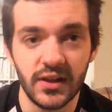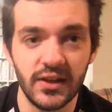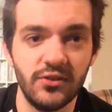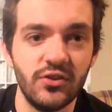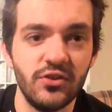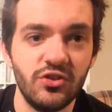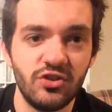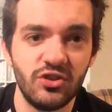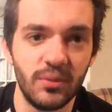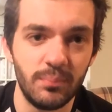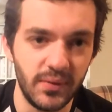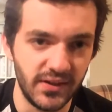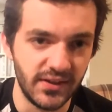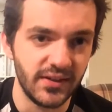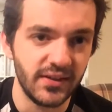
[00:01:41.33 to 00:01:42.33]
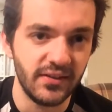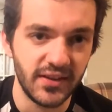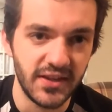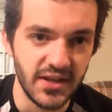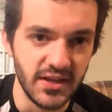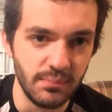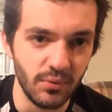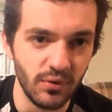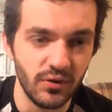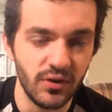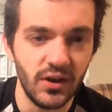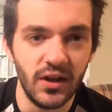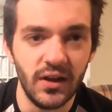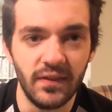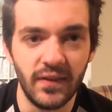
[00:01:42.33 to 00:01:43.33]
is chipping the keeper.
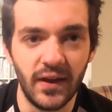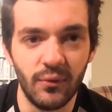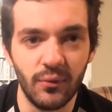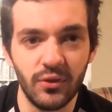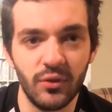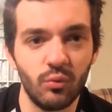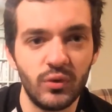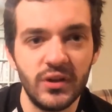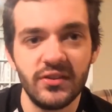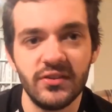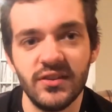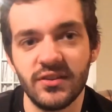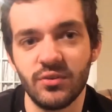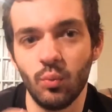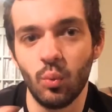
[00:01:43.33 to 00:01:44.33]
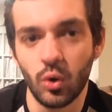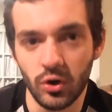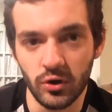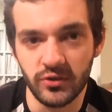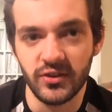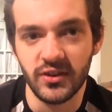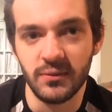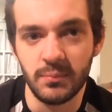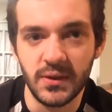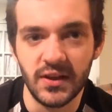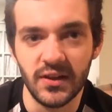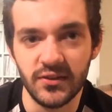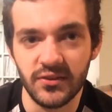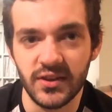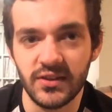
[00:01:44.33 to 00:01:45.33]
Now, the reason this works is
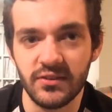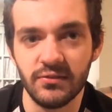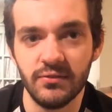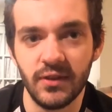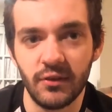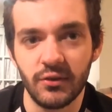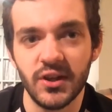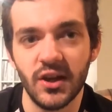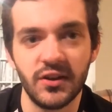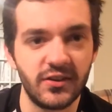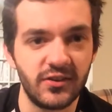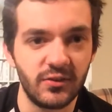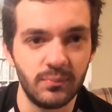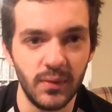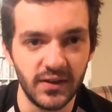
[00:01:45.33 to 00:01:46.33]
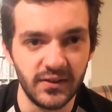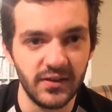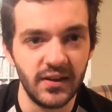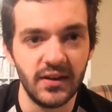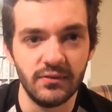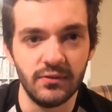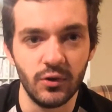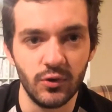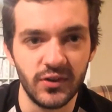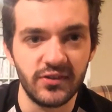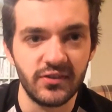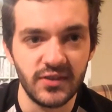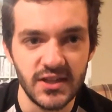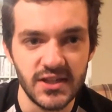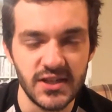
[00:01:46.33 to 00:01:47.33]
because it's very unexpected and very
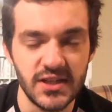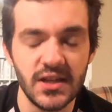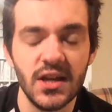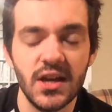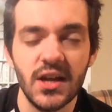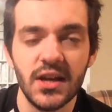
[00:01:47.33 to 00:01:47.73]
sneaky.